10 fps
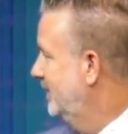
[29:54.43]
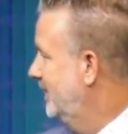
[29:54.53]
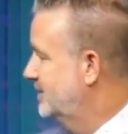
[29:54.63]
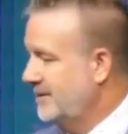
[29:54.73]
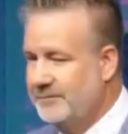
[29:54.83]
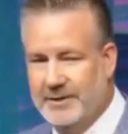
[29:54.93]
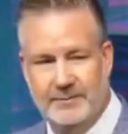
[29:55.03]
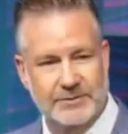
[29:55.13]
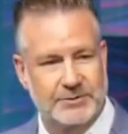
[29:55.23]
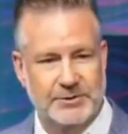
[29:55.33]
And
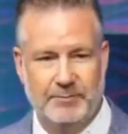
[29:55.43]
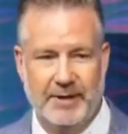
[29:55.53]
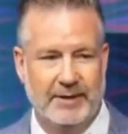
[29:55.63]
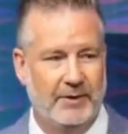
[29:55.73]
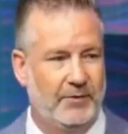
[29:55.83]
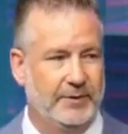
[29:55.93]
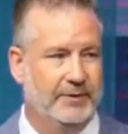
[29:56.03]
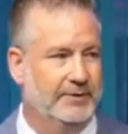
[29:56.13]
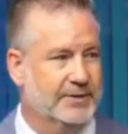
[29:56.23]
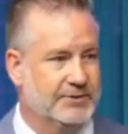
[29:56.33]
sometimes it's just praying in the Holy
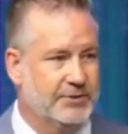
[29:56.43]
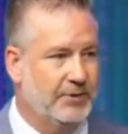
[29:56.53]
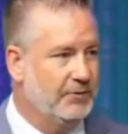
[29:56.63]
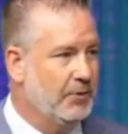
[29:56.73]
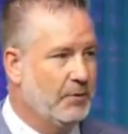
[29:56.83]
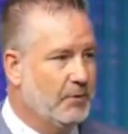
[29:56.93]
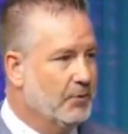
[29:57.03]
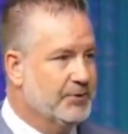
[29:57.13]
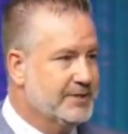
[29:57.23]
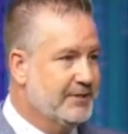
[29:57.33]
Ghost, because you don't know what
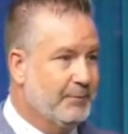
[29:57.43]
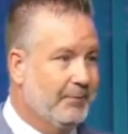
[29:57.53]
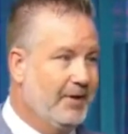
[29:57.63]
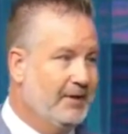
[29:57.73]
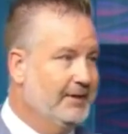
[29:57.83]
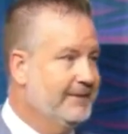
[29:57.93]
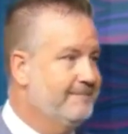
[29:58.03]
words to even pray.